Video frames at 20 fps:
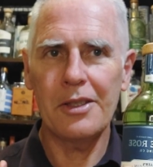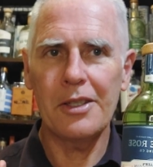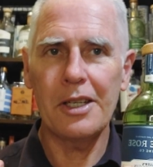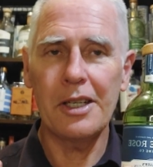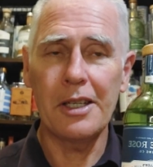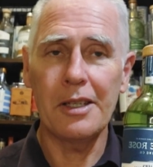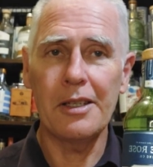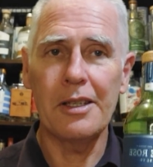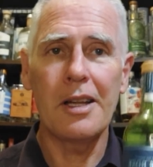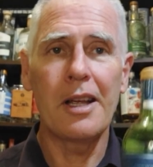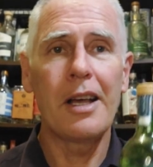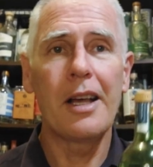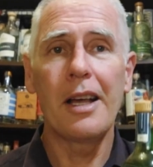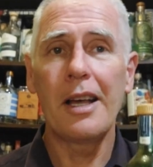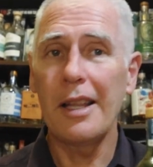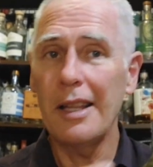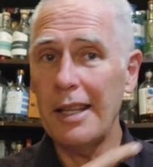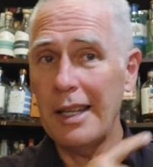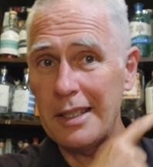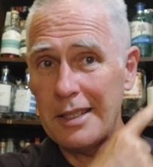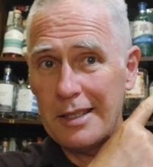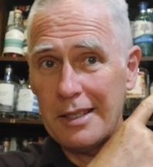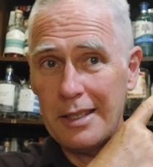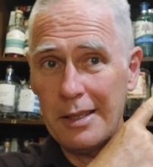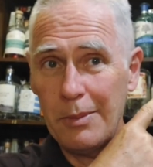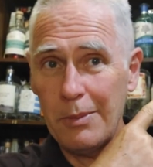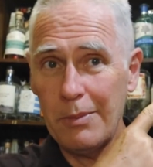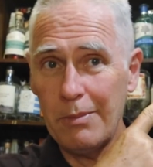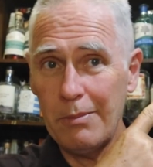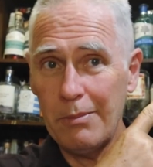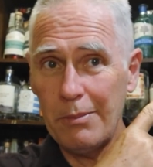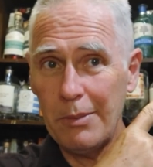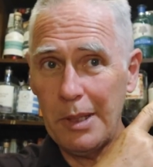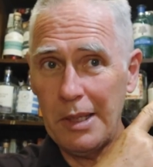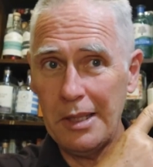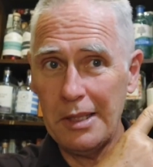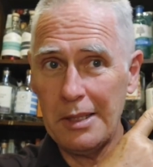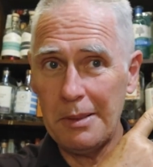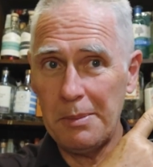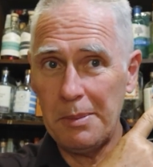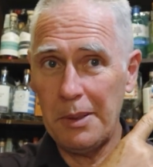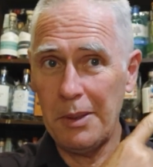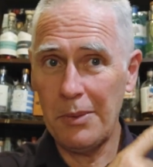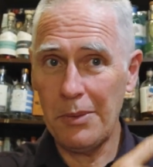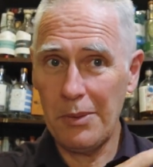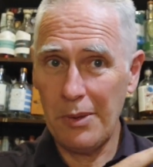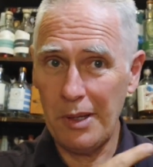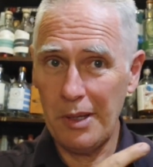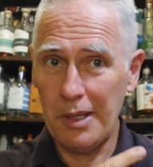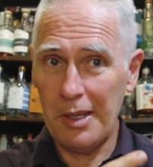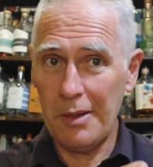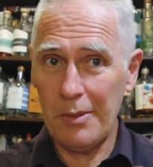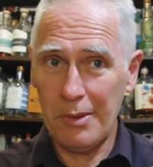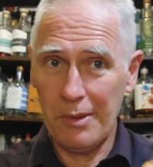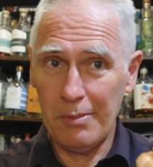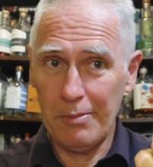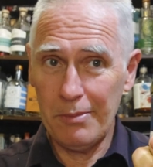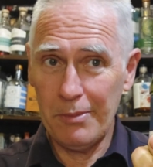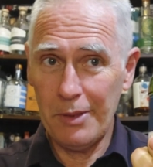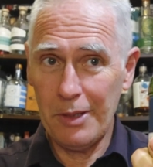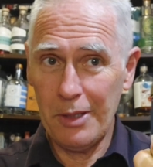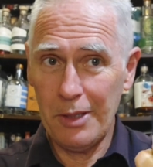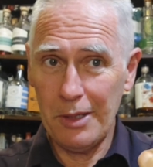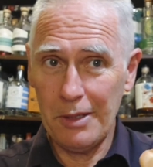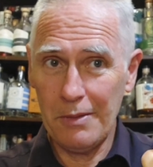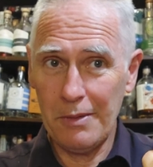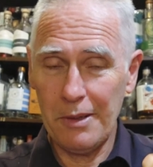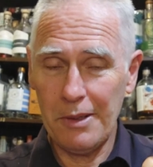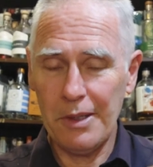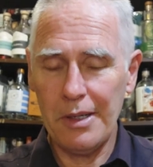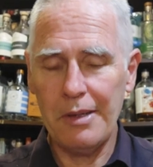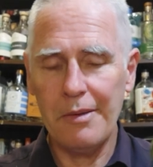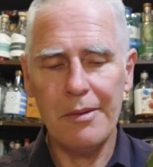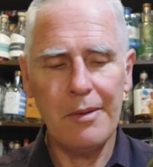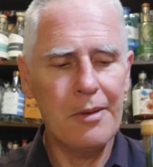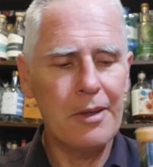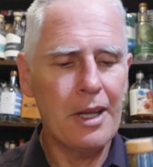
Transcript: Gin. That's the one that's appearing right there with the nice photograph.